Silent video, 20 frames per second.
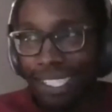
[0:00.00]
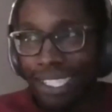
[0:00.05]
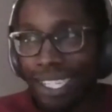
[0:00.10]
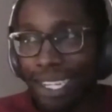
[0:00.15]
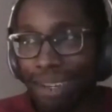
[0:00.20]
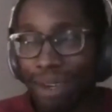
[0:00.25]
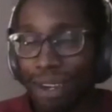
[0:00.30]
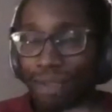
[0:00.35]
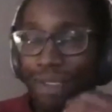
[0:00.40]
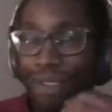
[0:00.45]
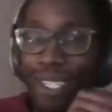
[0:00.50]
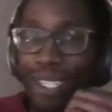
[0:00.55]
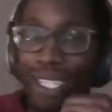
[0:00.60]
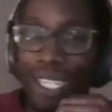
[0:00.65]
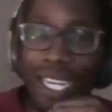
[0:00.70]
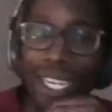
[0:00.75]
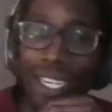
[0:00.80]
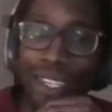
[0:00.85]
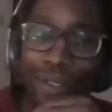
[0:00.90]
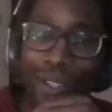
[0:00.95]
You know, every
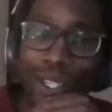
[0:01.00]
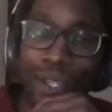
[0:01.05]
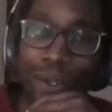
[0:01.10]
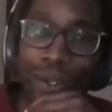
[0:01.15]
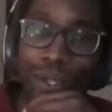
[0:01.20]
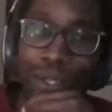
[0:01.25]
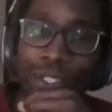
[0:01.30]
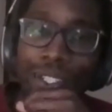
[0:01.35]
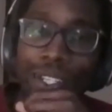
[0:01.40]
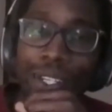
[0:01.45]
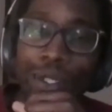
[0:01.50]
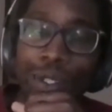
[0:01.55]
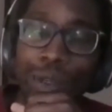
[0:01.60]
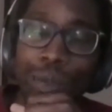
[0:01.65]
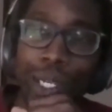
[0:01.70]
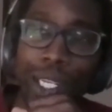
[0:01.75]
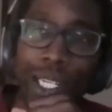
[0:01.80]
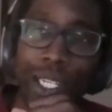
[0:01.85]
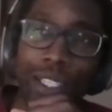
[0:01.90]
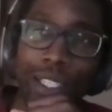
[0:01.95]
day if you go on social
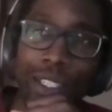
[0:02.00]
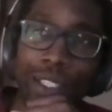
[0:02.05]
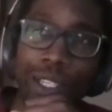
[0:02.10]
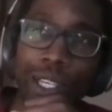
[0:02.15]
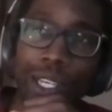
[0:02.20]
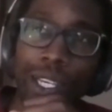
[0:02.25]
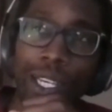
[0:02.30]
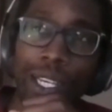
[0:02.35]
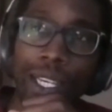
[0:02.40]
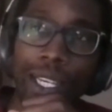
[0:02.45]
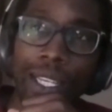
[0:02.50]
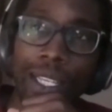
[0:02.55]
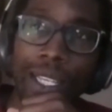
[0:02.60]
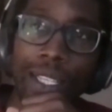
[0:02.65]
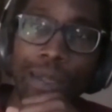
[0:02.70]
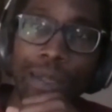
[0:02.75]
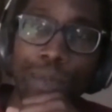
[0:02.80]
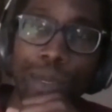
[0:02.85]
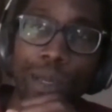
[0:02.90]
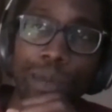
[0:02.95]
media,
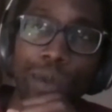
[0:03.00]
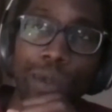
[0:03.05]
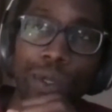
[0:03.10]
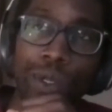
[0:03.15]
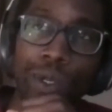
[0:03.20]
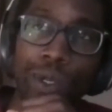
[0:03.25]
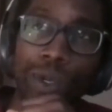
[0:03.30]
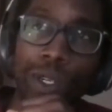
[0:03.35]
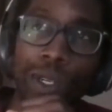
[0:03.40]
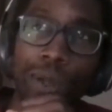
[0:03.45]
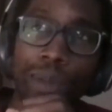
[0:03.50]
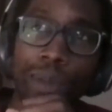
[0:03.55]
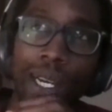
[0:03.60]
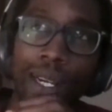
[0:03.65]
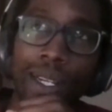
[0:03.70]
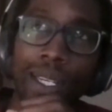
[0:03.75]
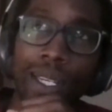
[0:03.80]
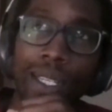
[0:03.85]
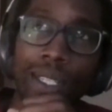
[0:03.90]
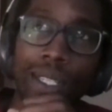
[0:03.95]
there's people talking
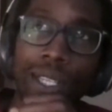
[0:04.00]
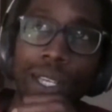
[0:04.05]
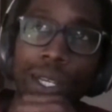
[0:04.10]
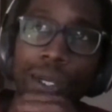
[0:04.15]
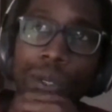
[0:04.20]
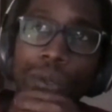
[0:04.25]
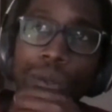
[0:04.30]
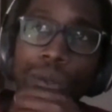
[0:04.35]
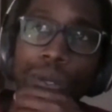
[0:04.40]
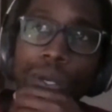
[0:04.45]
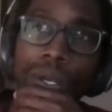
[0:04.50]
about it. So